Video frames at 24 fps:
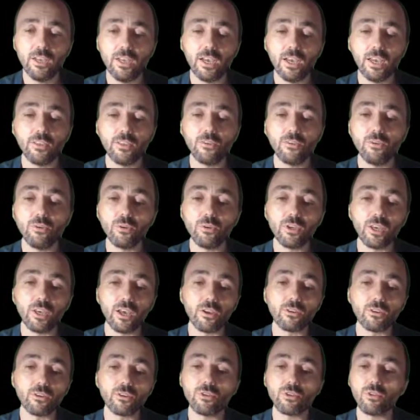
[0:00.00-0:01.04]
and you can
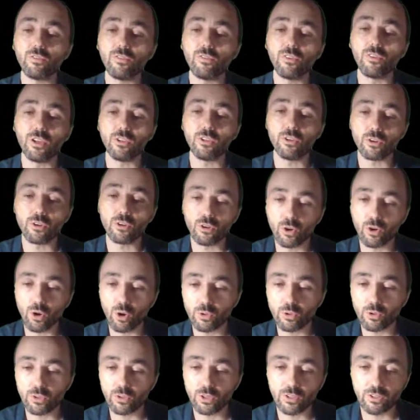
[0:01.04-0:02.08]
also find the
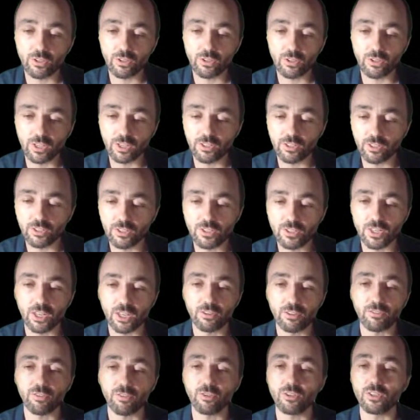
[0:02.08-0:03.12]
code and the data set
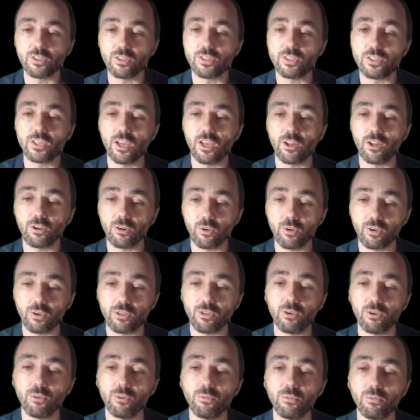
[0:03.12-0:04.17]
for this
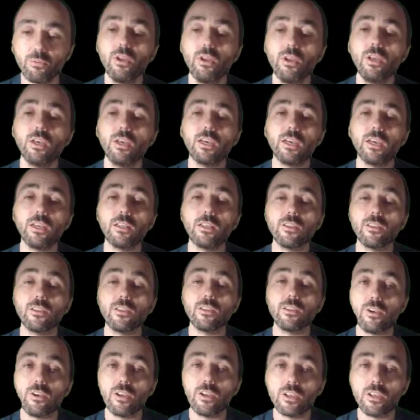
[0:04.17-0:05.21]
algorithm in
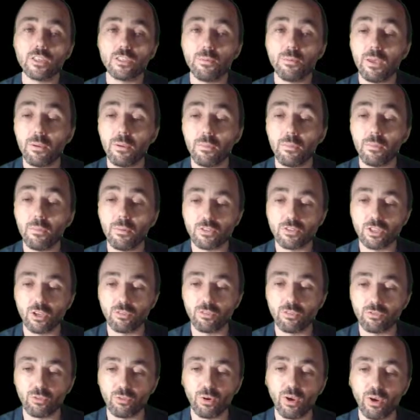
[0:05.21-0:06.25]
the SPMF
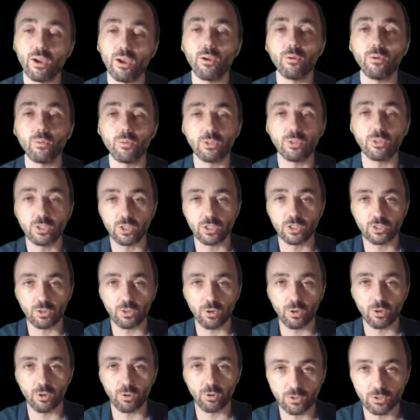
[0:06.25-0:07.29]
software, which is
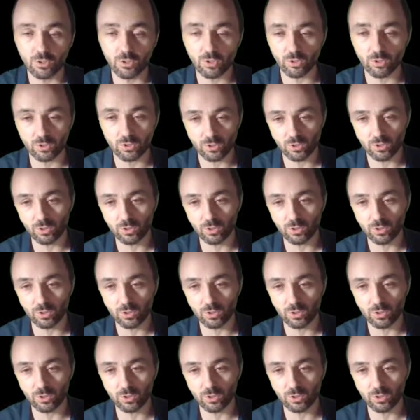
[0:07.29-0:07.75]
open source.